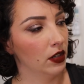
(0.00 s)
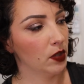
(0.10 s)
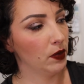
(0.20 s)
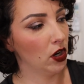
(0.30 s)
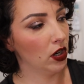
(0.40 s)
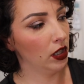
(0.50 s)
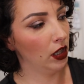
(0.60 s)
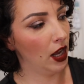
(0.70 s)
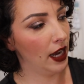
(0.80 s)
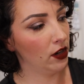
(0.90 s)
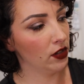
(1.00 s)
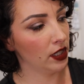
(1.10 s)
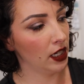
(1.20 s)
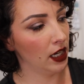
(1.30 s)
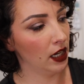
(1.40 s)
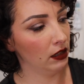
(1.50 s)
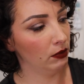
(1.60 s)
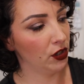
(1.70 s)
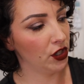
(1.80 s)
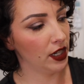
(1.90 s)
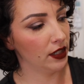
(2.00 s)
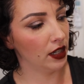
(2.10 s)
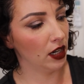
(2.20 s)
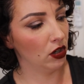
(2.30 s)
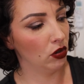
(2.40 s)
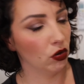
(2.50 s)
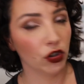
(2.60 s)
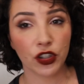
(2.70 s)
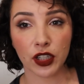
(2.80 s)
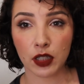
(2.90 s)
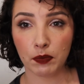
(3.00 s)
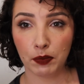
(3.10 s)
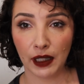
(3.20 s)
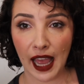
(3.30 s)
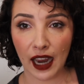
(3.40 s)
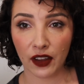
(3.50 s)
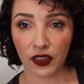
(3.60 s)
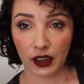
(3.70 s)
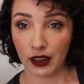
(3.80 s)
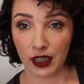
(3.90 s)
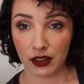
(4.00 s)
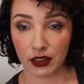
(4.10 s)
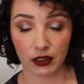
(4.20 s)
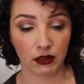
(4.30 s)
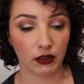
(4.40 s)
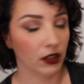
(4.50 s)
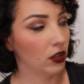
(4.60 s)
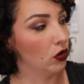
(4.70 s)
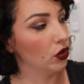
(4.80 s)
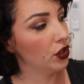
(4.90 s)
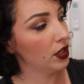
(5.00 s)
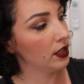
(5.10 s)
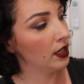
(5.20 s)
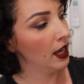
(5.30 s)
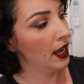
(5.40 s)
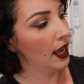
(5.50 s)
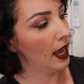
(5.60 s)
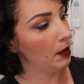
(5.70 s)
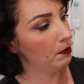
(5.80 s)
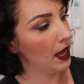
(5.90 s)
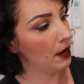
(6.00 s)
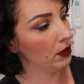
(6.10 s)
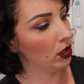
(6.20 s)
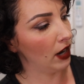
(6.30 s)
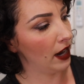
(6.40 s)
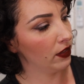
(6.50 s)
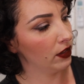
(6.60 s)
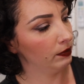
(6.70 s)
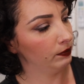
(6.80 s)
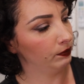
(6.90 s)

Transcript: So we've got Kaleidos here, which is a gorgeous black that is gorgeous, and Pat McGrath.